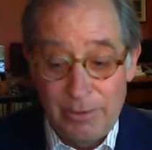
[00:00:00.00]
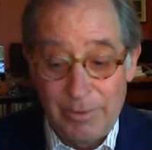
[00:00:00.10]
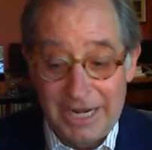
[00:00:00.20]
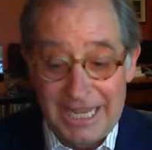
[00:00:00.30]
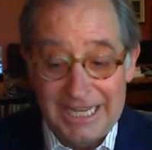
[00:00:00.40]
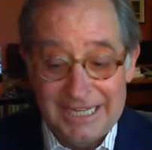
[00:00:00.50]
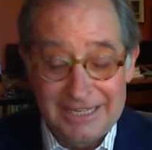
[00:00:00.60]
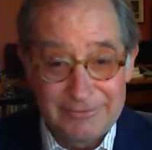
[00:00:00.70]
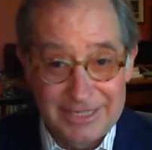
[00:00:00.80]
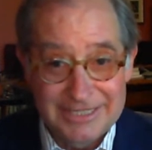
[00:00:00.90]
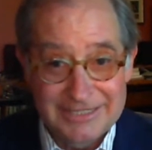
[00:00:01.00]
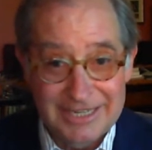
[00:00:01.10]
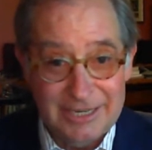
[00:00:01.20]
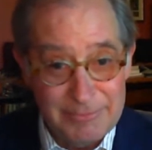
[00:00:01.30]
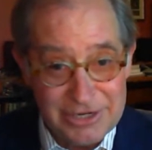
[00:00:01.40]
When I was
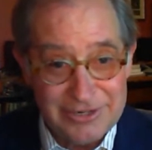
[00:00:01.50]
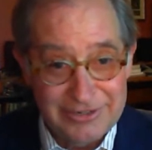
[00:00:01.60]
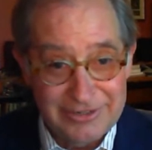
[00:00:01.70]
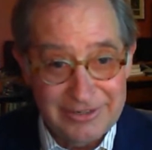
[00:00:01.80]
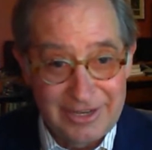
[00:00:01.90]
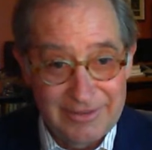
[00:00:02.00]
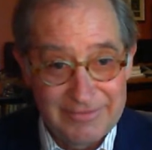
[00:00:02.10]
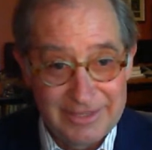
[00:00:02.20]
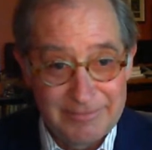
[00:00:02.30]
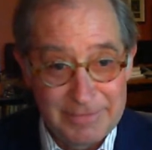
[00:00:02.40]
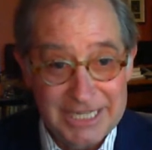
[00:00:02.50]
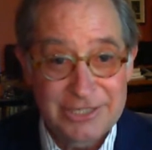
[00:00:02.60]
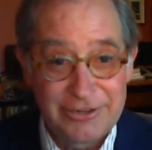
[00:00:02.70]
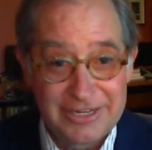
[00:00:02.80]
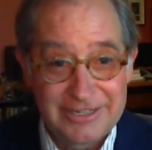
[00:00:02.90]
a commissioner of the
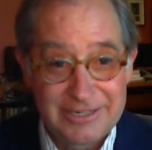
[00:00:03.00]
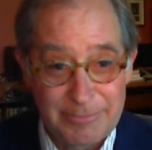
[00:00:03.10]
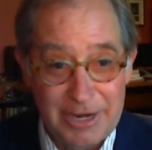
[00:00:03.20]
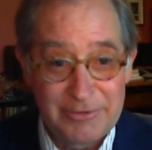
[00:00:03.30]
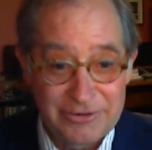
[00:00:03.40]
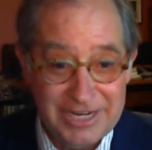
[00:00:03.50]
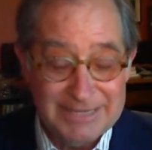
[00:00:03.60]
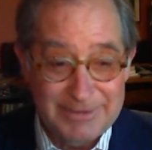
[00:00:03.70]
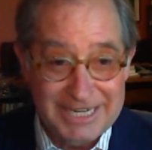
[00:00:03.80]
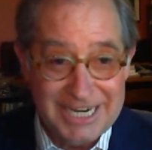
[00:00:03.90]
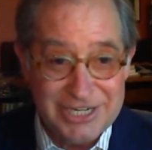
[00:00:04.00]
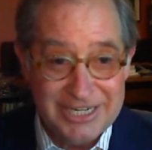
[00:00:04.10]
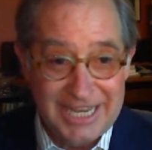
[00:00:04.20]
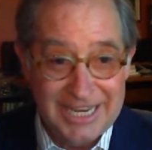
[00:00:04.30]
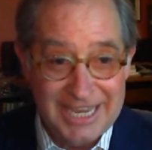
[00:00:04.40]
Minnesota Department of
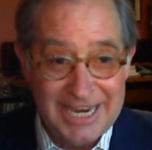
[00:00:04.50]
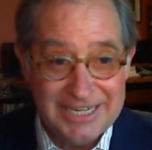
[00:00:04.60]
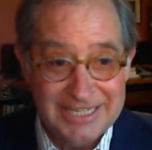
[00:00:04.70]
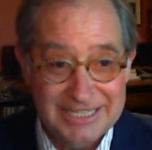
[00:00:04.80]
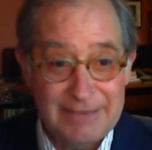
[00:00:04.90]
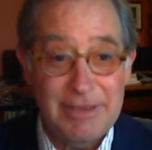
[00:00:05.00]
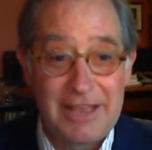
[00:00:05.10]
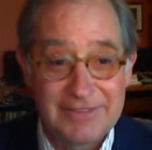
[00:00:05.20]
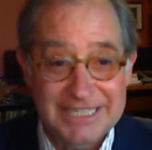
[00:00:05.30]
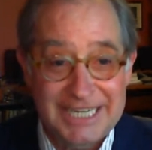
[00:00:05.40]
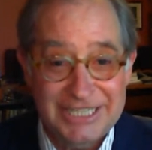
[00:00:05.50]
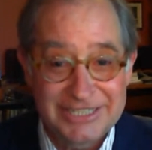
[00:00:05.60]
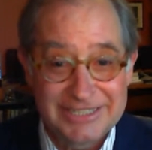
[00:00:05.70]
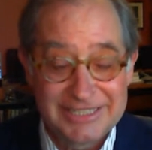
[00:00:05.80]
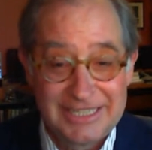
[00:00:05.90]
Transportation, I engaged in some
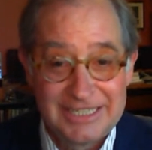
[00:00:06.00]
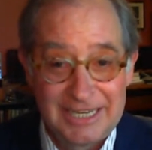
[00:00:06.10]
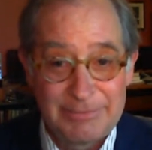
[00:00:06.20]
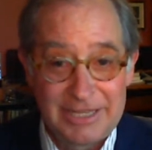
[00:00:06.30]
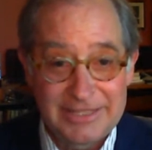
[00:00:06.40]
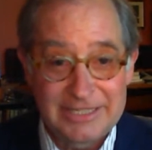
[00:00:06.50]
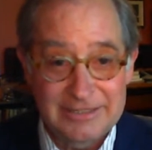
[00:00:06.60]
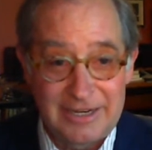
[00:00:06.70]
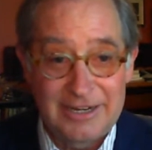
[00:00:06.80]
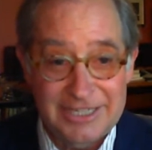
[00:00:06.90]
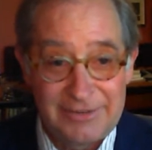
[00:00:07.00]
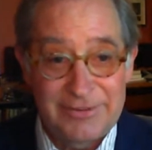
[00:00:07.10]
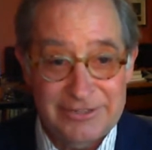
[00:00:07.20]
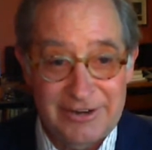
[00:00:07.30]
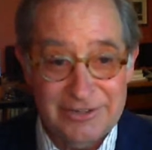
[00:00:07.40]
conversations about these large
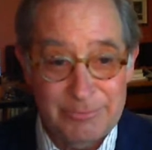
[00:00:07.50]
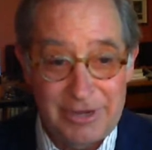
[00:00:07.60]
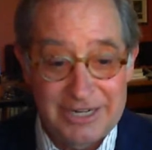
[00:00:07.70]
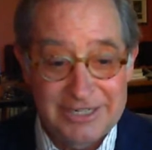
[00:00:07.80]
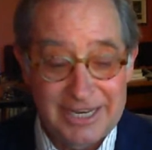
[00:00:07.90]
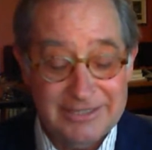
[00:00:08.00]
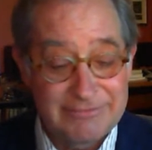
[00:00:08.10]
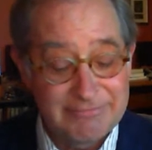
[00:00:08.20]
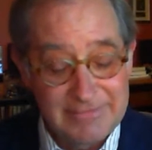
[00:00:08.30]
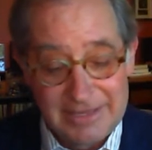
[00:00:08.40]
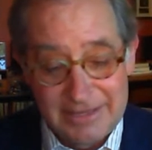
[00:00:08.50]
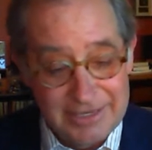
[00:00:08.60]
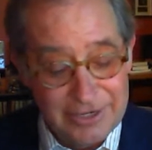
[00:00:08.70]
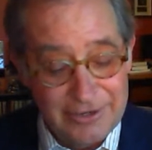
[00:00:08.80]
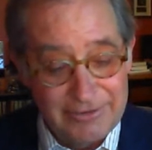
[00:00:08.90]
infrastructure projects.
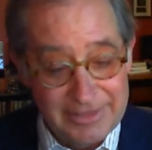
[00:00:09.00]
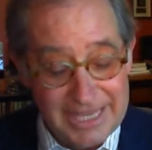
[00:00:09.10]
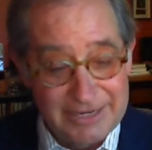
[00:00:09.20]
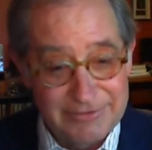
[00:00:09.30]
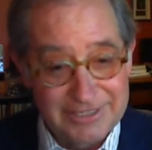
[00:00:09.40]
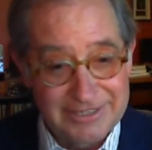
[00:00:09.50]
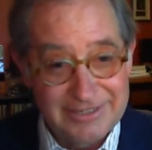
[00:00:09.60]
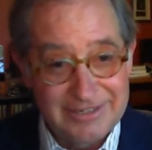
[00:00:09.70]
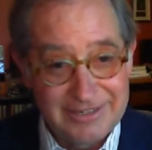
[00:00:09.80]
Then it was